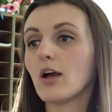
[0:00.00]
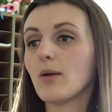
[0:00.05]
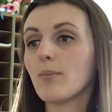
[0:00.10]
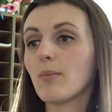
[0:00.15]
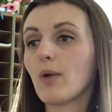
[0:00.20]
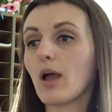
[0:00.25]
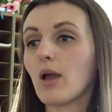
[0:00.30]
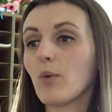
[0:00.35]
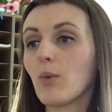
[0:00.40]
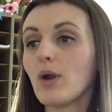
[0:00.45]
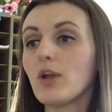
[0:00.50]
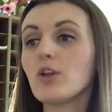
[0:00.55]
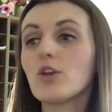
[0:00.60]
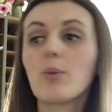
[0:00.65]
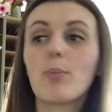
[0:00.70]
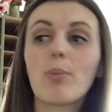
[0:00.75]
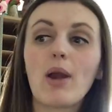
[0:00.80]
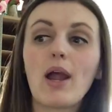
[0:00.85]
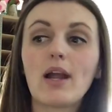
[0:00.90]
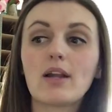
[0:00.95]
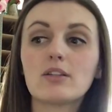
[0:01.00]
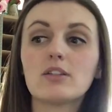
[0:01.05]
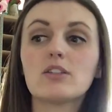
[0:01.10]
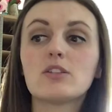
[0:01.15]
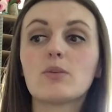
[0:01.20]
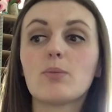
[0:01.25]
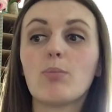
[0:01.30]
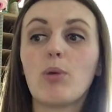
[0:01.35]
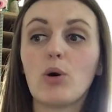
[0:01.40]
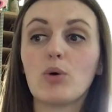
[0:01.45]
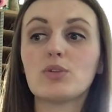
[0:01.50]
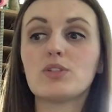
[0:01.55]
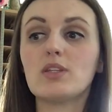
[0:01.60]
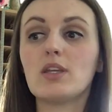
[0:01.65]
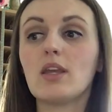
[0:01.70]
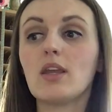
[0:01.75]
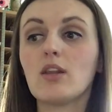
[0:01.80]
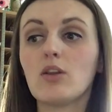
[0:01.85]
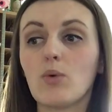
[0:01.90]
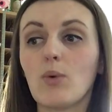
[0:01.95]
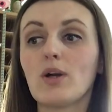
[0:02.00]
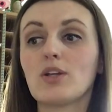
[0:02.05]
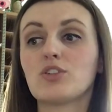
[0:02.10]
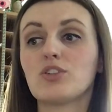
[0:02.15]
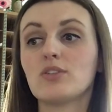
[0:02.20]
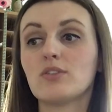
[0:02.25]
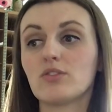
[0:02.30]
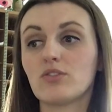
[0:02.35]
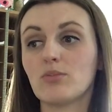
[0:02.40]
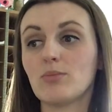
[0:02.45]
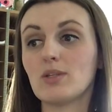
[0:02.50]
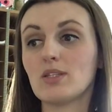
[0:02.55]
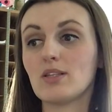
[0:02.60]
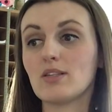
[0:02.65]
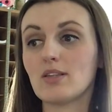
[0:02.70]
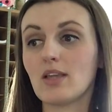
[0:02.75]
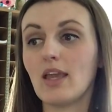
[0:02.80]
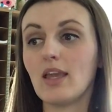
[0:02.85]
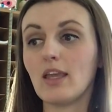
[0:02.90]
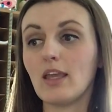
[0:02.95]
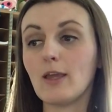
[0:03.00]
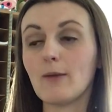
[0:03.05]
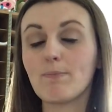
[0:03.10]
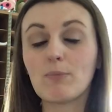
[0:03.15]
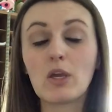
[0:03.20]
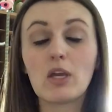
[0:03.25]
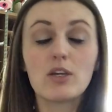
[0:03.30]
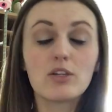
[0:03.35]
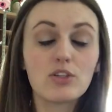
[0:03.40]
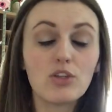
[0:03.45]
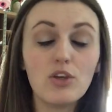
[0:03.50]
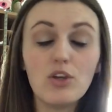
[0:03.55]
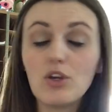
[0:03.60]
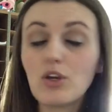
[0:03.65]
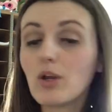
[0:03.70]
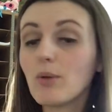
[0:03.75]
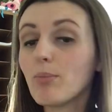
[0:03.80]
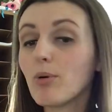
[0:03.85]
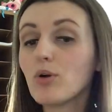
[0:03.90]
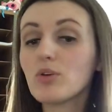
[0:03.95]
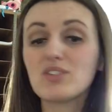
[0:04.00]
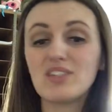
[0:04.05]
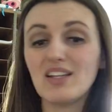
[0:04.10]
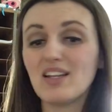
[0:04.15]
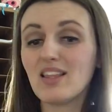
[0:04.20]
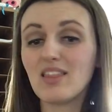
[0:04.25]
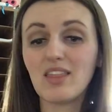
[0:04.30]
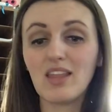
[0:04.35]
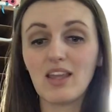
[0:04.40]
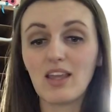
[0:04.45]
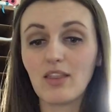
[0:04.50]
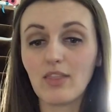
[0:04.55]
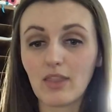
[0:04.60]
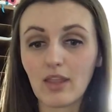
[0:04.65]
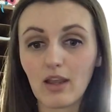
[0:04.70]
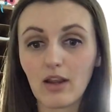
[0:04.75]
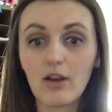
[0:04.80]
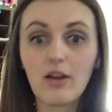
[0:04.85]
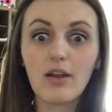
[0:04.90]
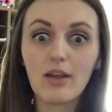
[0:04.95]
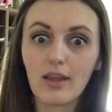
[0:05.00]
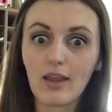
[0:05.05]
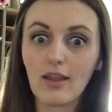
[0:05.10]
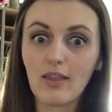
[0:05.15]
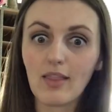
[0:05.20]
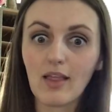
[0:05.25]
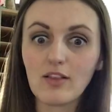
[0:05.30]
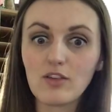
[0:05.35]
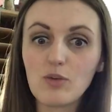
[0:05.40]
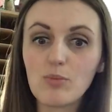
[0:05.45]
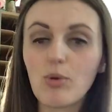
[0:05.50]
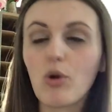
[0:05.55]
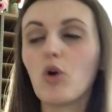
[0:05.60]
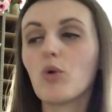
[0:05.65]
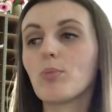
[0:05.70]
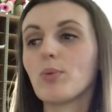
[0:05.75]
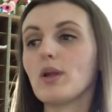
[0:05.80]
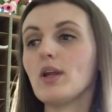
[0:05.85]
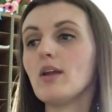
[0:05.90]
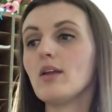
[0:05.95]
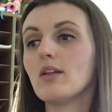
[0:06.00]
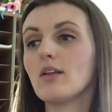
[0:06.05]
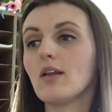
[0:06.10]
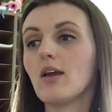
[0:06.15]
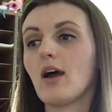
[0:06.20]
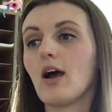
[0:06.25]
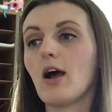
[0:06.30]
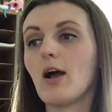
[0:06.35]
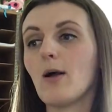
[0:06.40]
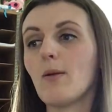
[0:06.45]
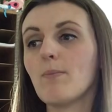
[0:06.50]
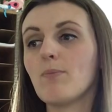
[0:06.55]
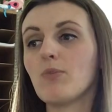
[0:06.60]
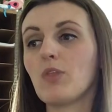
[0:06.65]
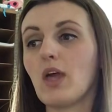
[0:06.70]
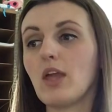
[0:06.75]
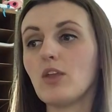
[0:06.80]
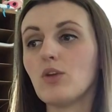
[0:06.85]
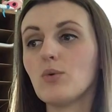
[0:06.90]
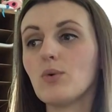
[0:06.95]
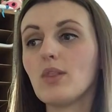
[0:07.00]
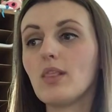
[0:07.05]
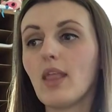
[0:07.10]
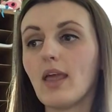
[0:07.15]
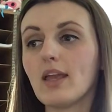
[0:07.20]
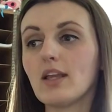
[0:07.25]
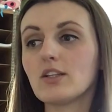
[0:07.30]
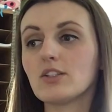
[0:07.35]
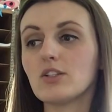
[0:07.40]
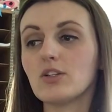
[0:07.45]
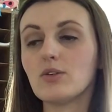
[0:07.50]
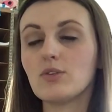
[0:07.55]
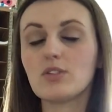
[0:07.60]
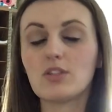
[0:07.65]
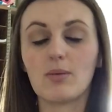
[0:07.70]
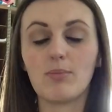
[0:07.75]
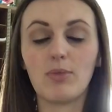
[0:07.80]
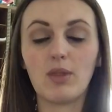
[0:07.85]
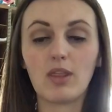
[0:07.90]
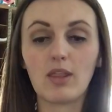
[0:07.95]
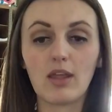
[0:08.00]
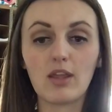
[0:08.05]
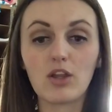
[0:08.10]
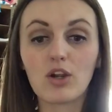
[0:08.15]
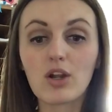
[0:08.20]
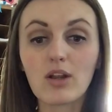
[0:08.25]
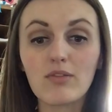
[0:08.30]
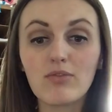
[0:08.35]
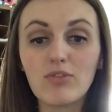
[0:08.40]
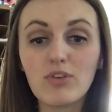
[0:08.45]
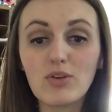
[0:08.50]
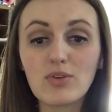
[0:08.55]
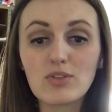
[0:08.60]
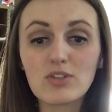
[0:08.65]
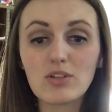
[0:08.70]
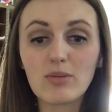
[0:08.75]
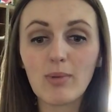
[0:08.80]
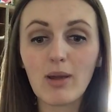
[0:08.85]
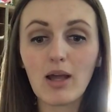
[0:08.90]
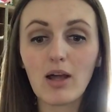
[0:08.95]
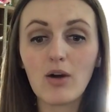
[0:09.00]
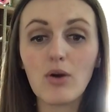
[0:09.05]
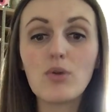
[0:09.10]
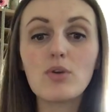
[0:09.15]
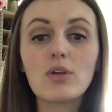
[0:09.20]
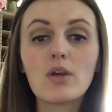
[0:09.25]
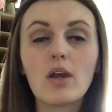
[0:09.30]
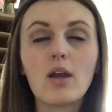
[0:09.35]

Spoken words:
I want you to practice posting in questions for Mrs. Heike. So you can post anything in there, again, that's appropriate, that you would like to, something that you're confused about